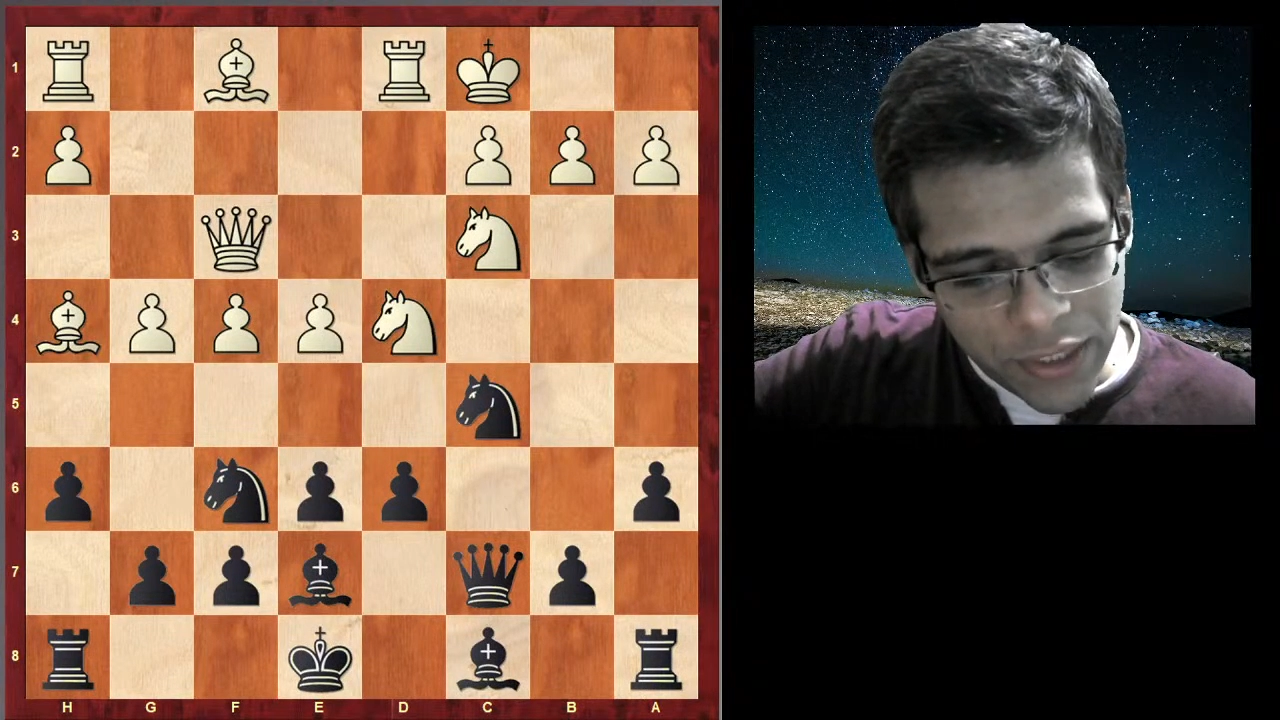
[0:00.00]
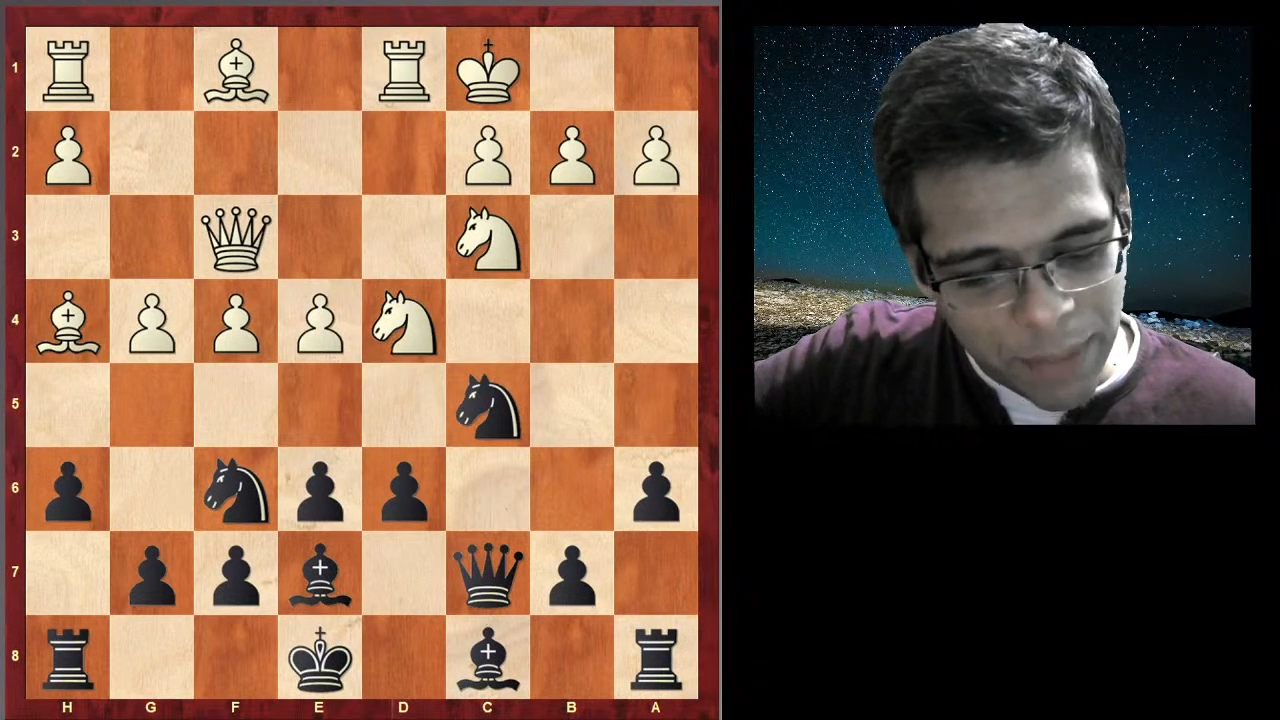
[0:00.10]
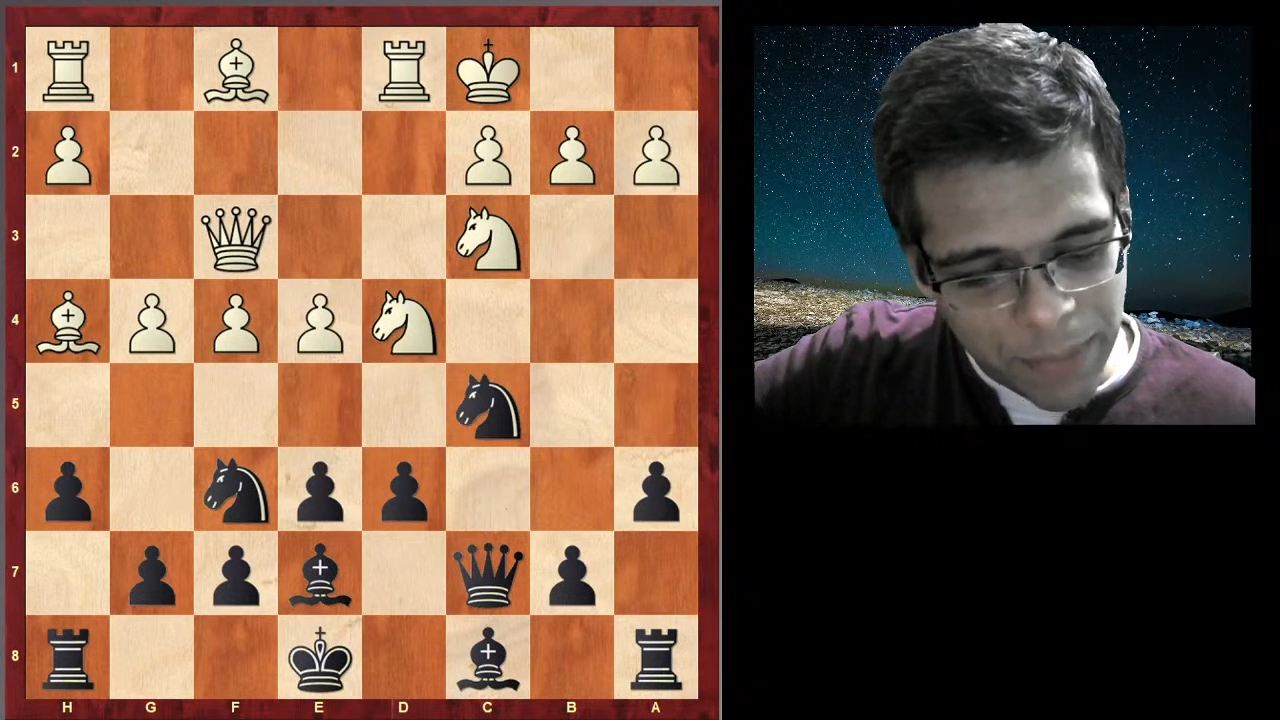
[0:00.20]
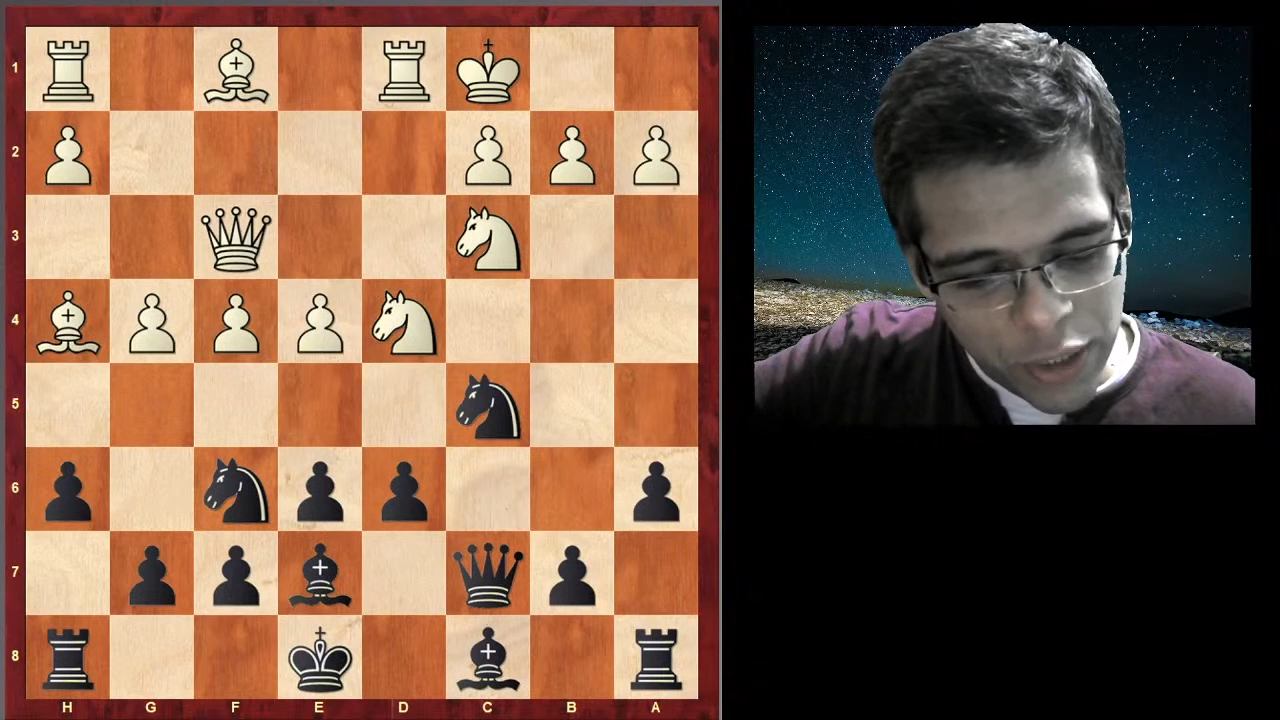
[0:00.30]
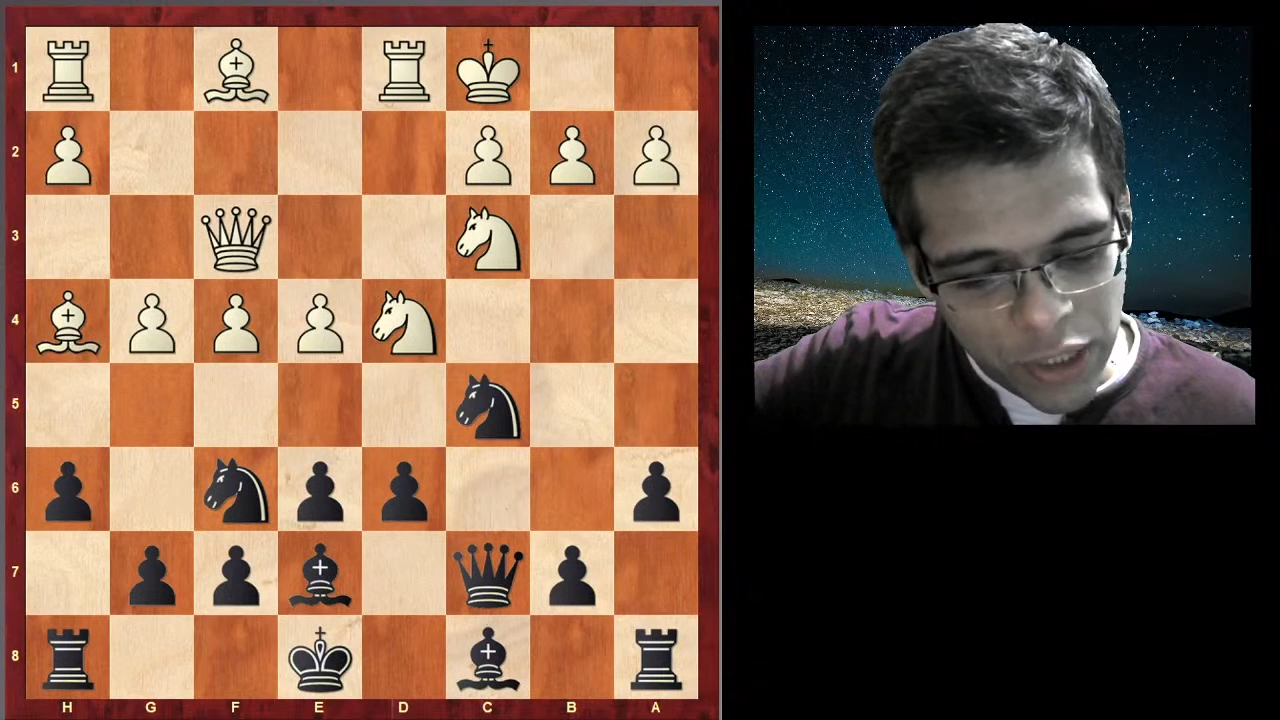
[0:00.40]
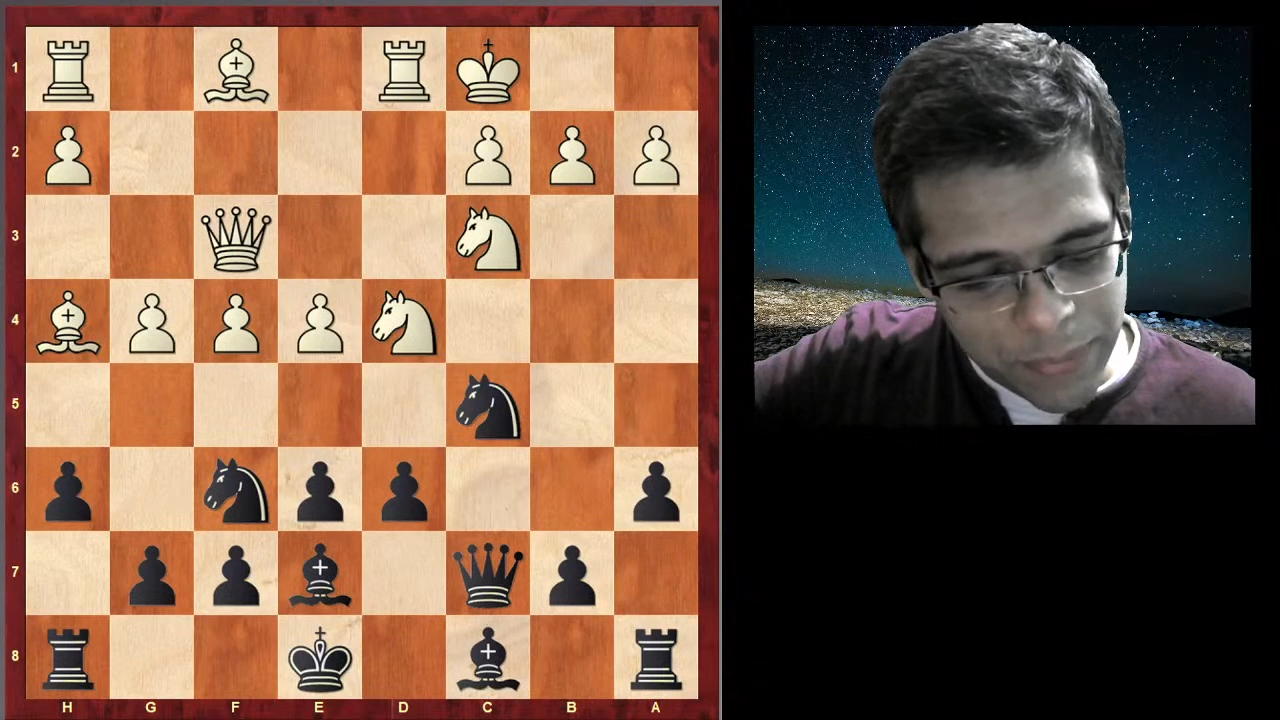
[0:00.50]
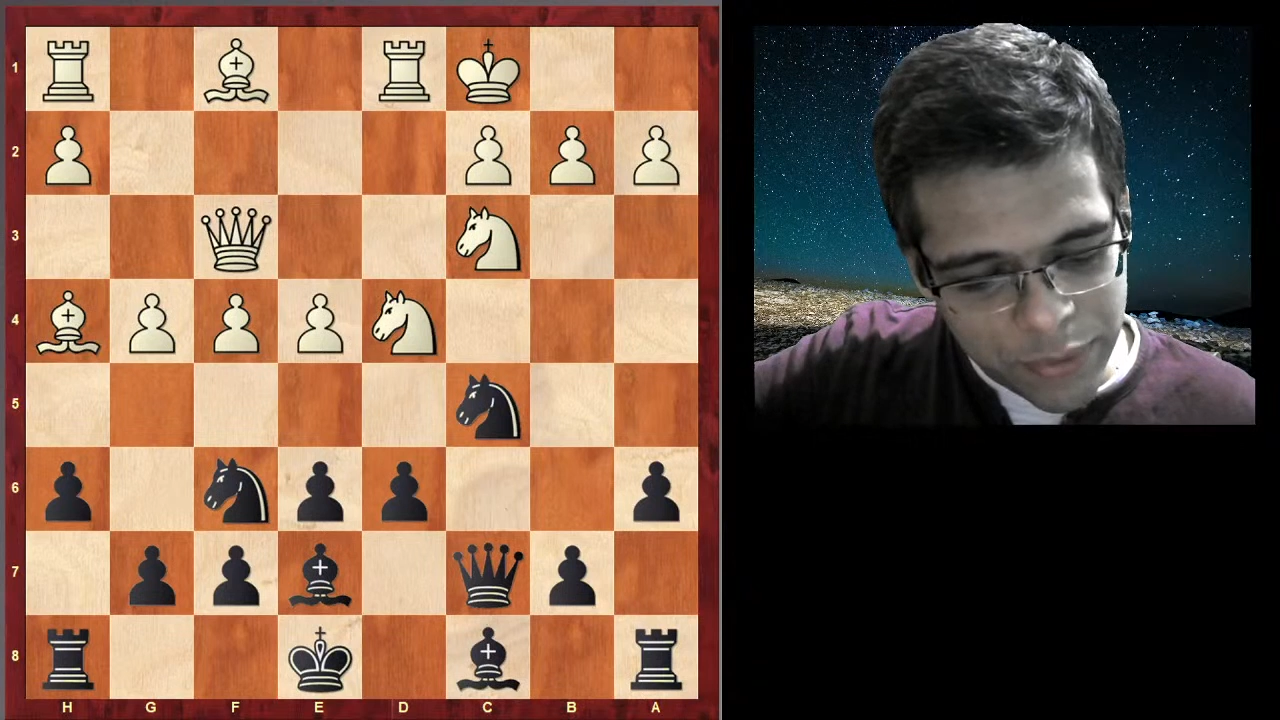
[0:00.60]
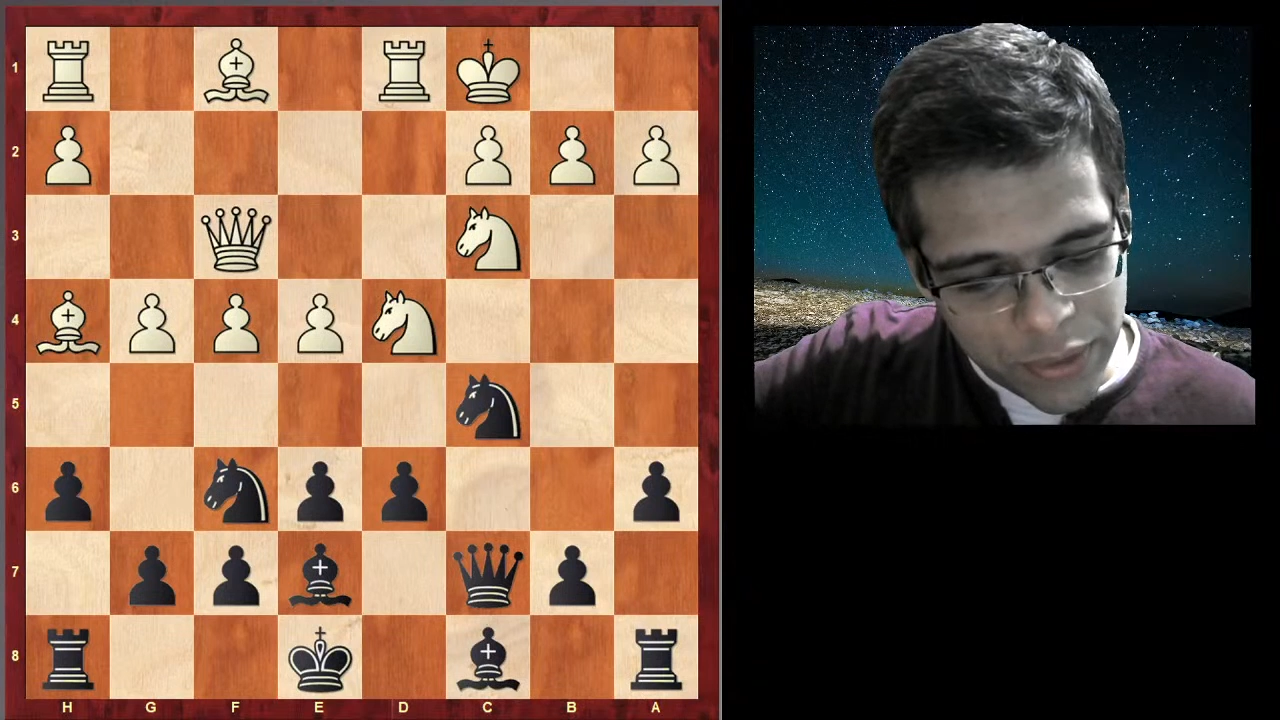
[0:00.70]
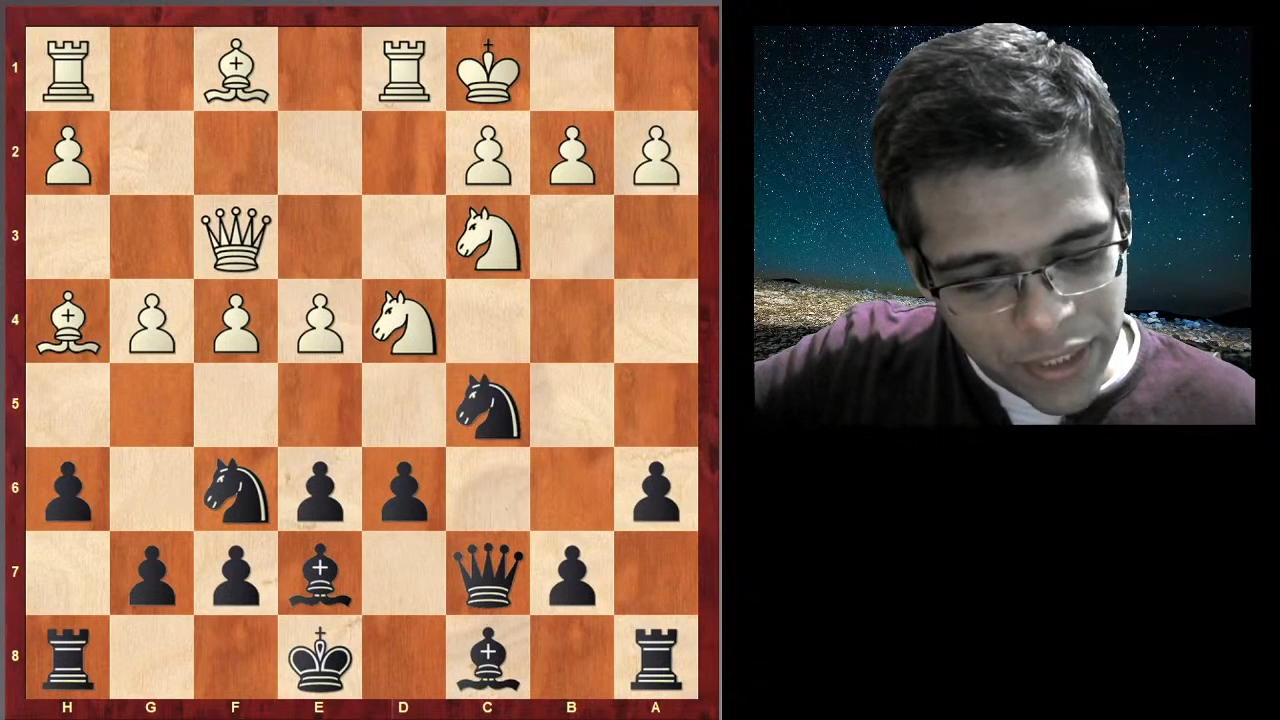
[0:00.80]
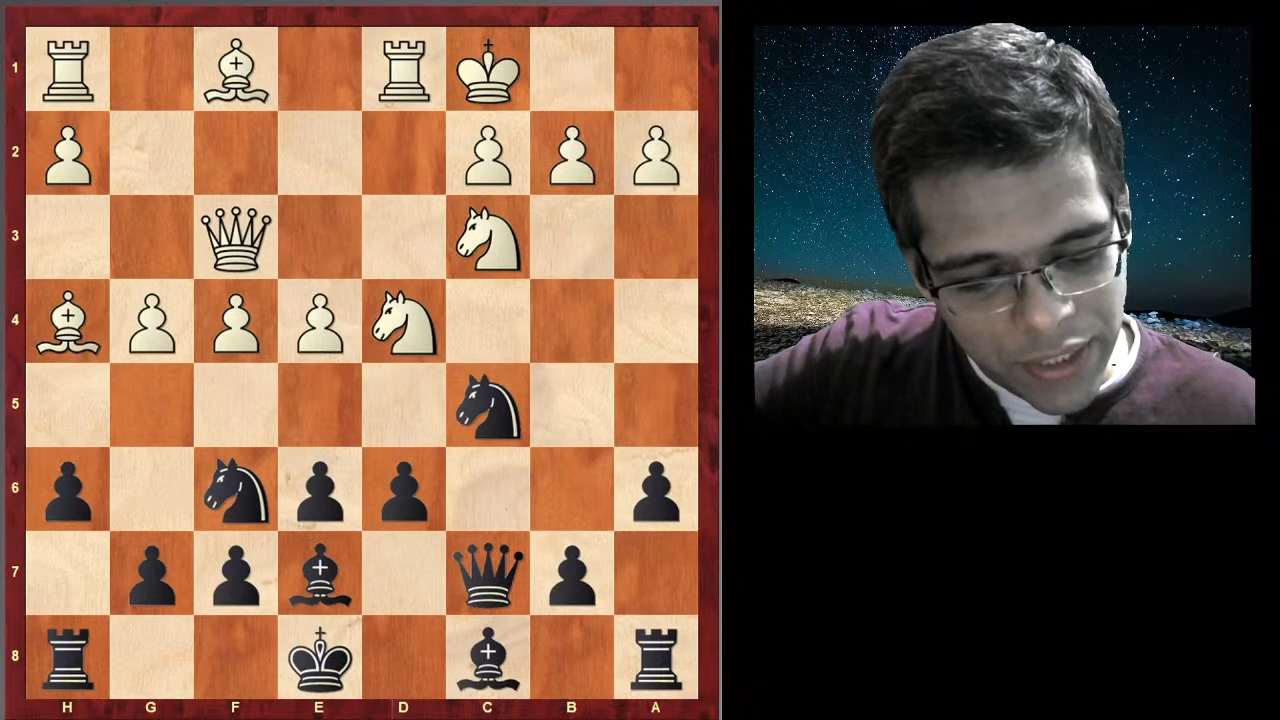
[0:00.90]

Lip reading: Ame, you're absolutely